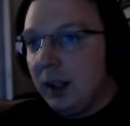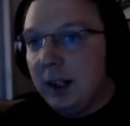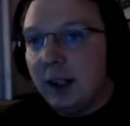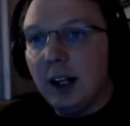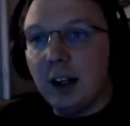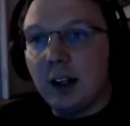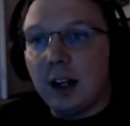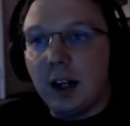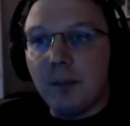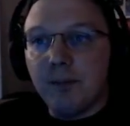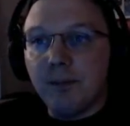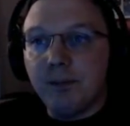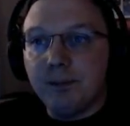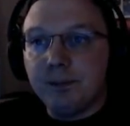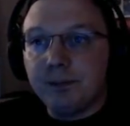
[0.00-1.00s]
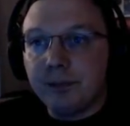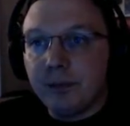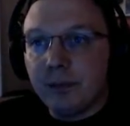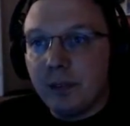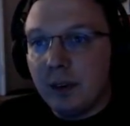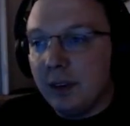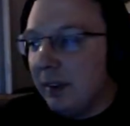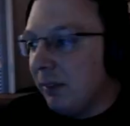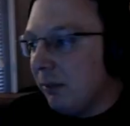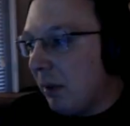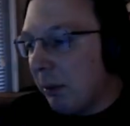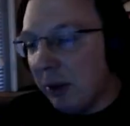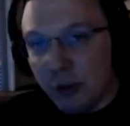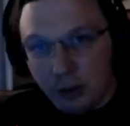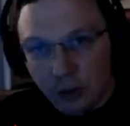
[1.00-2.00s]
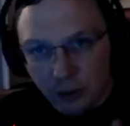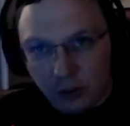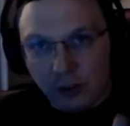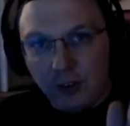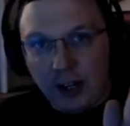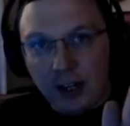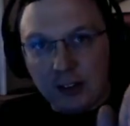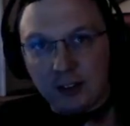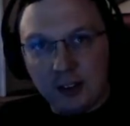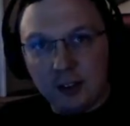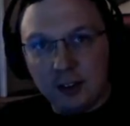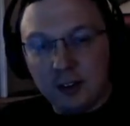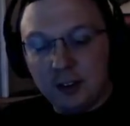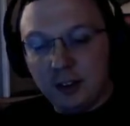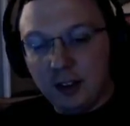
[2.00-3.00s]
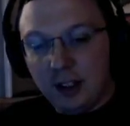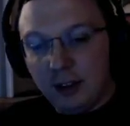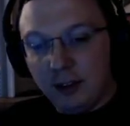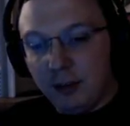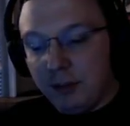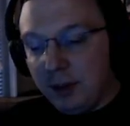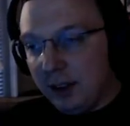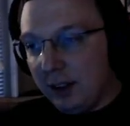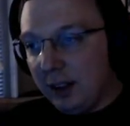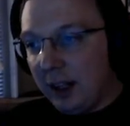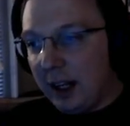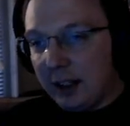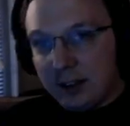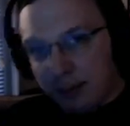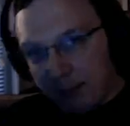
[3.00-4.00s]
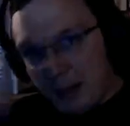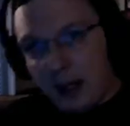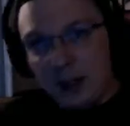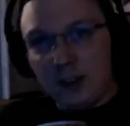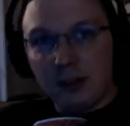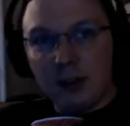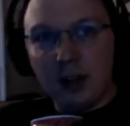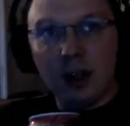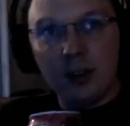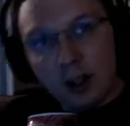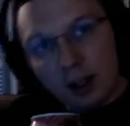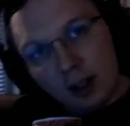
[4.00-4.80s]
okay. Remember those useless facts I told you that I would be glad to pass around?